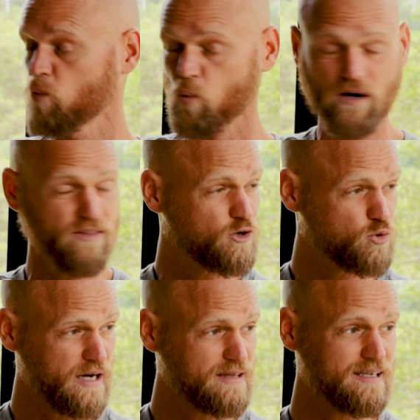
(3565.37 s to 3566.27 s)
one of the
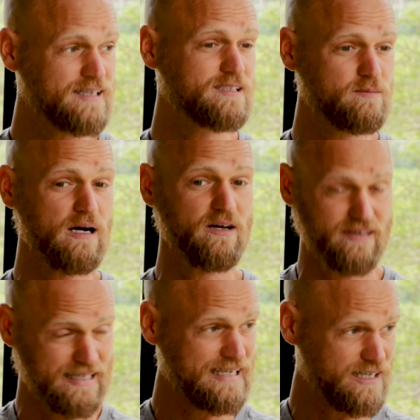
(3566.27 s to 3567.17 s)
great things
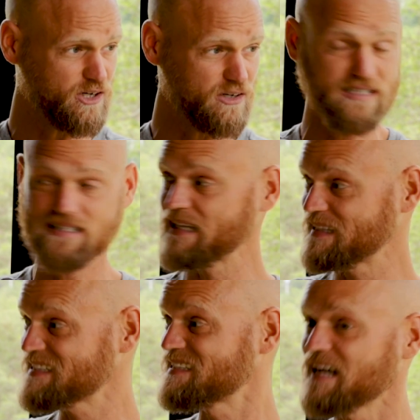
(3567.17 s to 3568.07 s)
about here is that
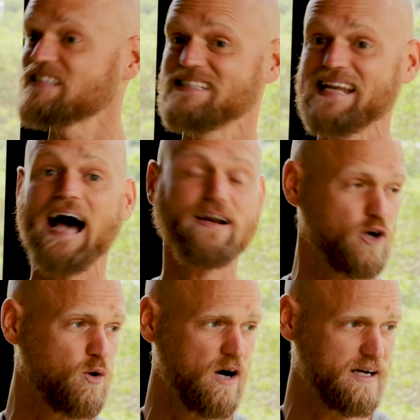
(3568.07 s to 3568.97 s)
this does not
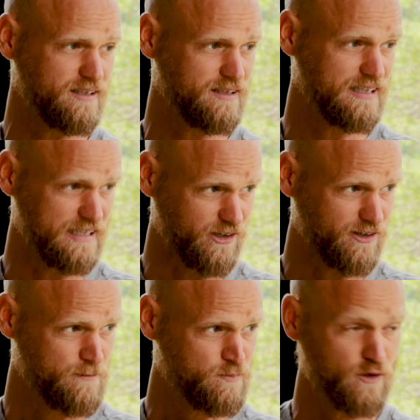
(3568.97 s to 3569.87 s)
go on here.
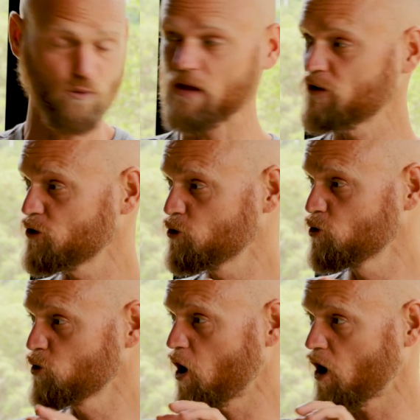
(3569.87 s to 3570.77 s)
Whether
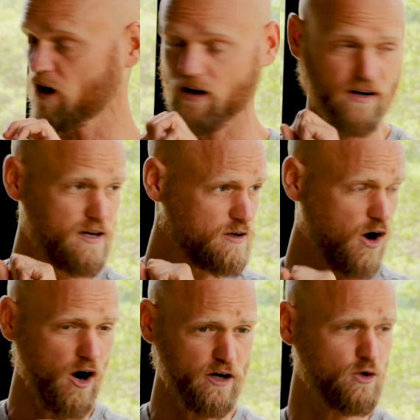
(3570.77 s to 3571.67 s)
you are
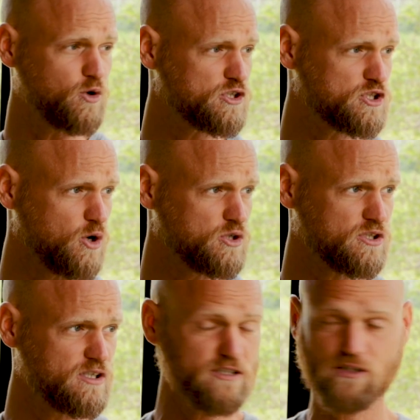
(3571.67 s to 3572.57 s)
hardcore
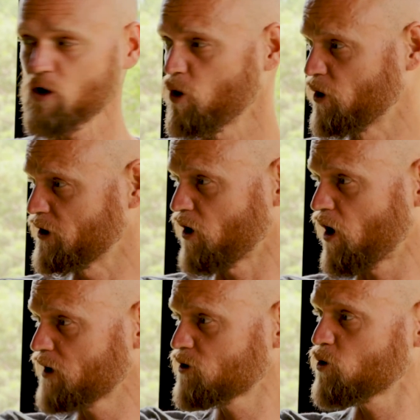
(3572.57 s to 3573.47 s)
socialist or you're
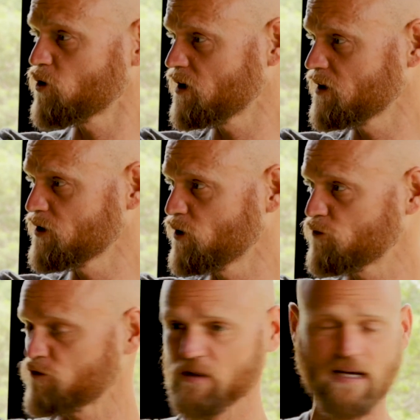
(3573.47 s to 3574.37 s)
hardcore,
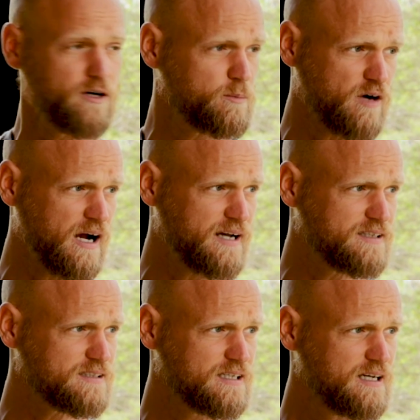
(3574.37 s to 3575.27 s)
free
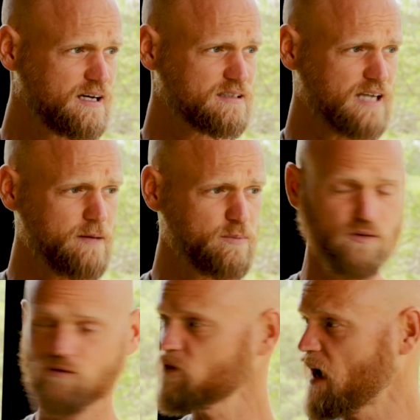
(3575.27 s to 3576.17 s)
enterprise type
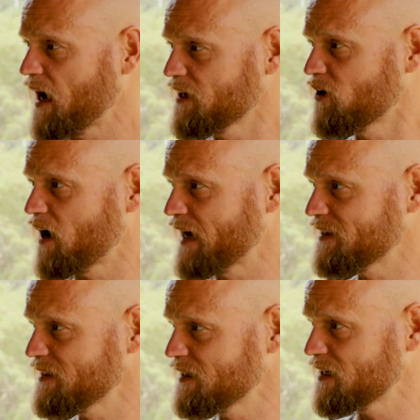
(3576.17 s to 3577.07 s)
of,
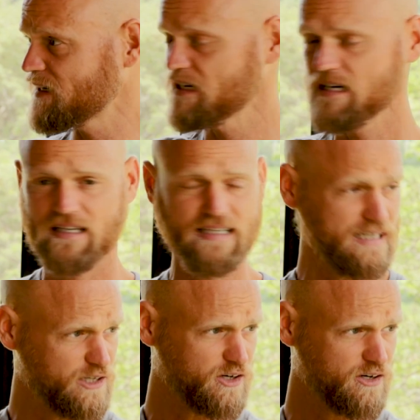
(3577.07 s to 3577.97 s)
idea
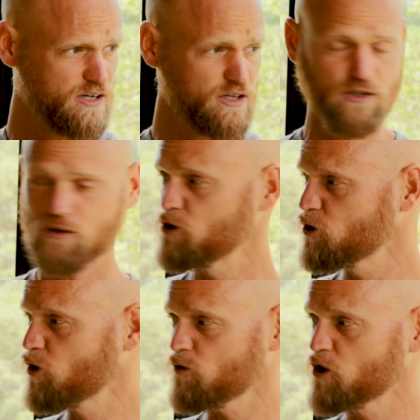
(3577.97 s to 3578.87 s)
here,
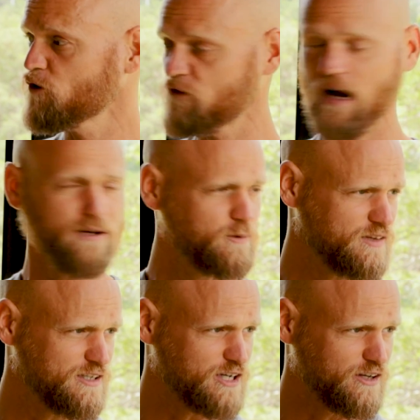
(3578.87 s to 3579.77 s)
you're fine
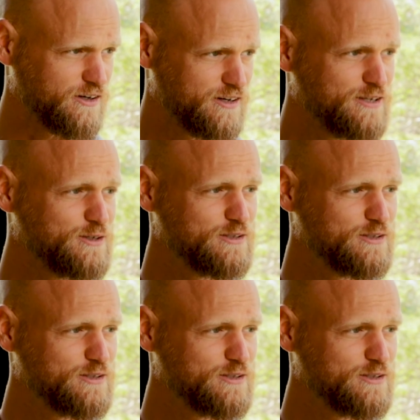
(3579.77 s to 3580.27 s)
with each other. You